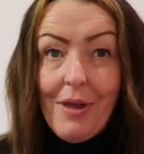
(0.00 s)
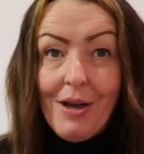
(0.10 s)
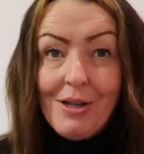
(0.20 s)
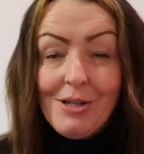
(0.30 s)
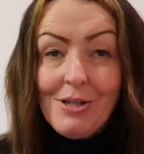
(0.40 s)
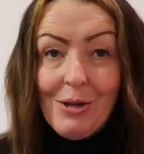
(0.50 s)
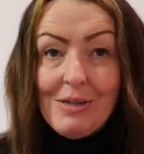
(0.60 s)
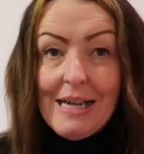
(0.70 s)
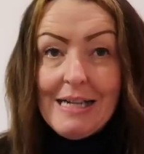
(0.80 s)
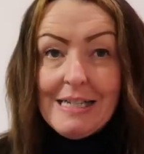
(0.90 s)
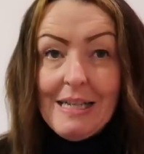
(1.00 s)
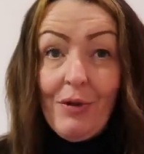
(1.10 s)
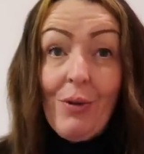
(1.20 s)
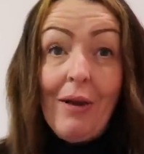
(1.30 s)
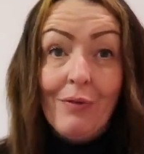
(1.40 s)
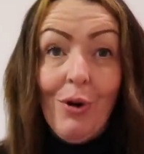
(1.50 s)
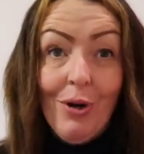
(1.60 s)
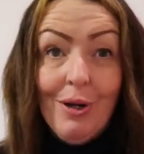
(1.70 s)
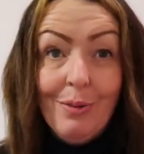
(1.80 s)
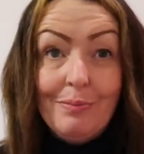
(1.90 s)
They are so tasty. If you have
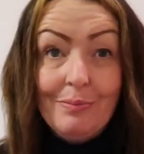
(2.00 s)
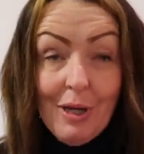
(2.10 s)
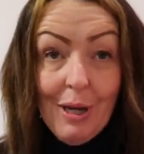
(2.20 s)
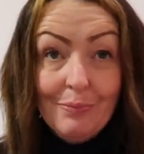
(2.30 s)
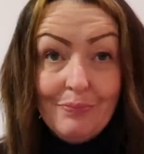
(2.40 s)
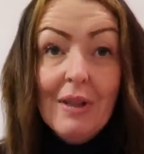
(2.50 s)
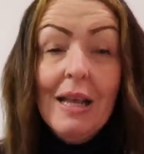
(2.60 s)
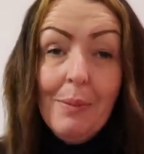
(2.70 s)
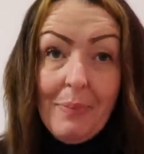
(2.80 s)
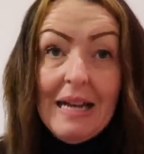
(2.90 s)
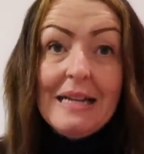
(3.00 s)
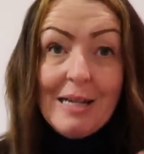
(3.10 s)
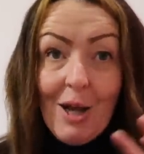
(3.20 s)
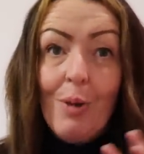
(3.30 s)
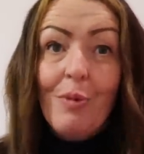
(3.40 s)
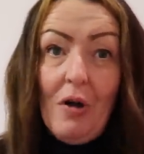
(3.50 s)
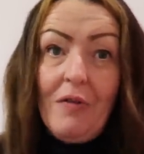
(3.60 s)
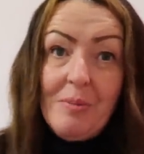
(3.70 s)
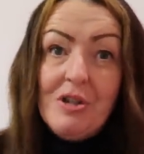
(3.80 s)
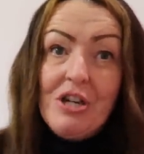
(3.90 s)
got a bean to cup
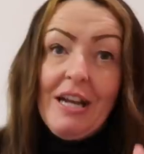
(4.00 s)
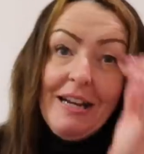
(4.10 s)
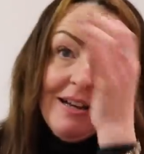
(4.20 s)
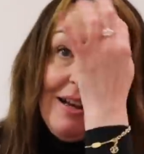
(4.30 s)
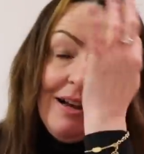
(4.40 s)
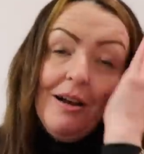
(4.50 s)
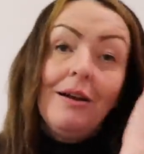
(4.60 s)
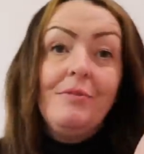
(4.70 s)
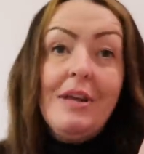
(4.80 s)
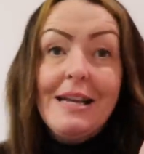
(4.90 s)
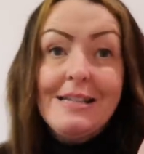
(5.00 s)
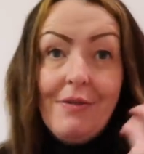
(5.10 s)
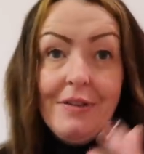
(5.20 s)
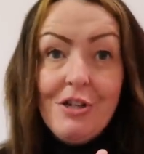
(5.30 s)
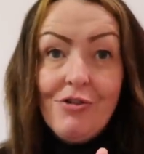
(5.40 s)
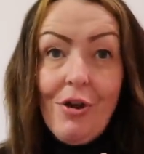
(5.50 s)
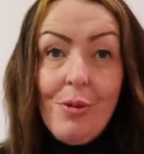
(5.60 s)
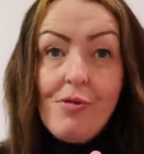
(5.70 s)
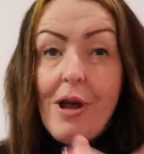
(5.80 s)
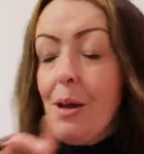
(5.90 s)
coffee machine, yeah, definitely try
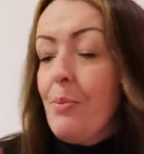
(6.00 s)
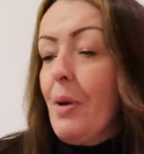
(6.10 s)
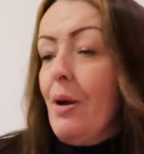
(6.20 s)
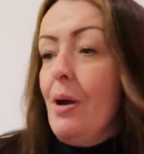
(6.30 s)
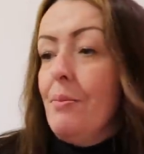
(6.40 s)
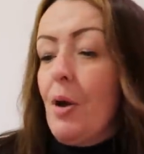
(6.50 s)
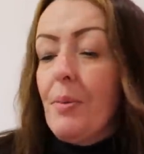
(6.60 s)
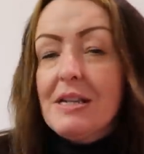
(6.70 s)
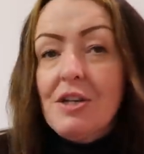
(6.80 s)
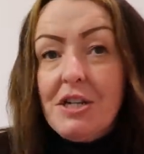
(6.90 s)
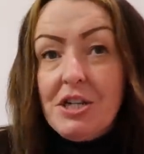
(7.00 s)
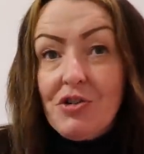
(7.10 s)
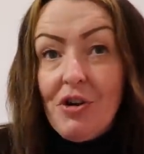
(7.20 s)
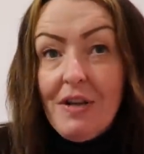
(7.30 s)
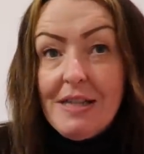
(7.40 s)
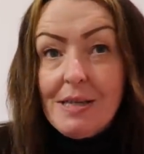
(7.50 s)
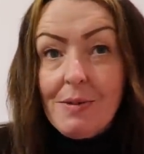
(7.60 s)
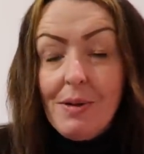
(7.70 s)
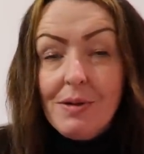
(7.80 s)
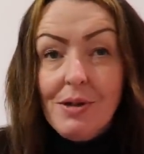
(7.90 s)
the Pret. But I'm excited to try these as
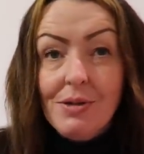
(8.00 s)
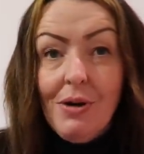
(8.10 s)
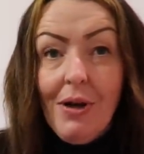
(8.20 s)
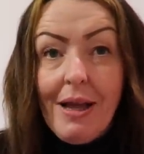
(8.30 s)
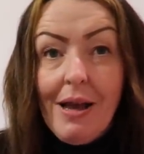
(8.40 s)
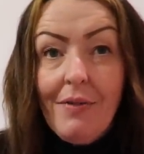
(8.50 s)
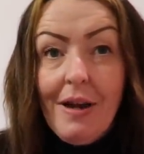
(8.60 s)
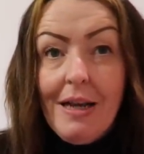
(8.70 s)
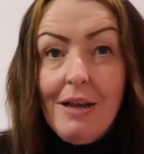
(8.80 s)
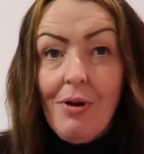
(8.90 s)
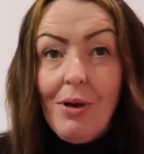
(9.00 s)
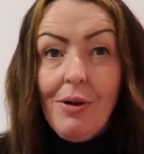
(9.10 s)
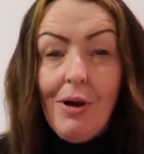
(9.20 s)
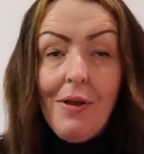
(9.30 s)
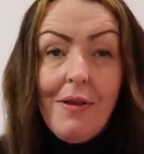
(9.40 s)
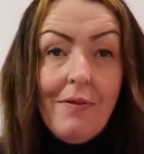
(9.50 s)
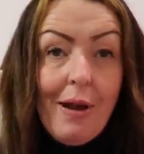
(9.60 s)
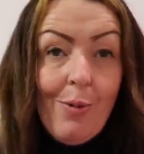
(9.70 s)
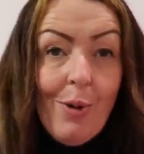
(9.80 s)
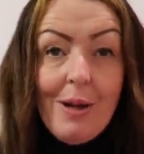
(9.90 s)
well, because I do like Cafe Nero. I like their
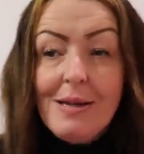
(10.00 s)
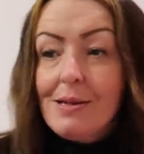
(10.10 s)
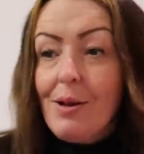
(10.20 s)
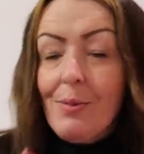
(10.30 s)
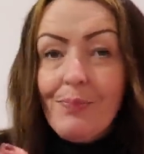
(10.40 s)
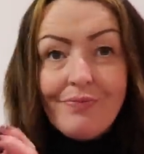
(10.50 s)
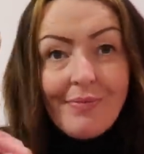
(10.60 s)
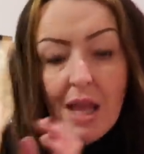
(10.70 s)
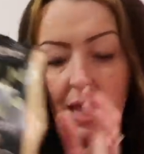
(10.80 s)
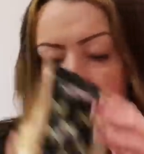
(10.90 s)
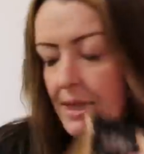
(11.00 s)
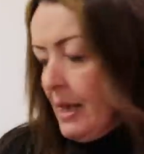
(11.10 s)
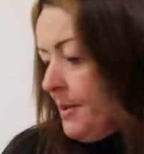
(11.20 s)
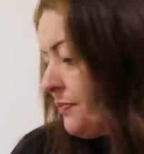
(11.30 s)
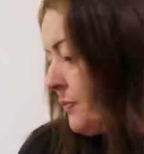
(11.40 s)
flat white, so yeah.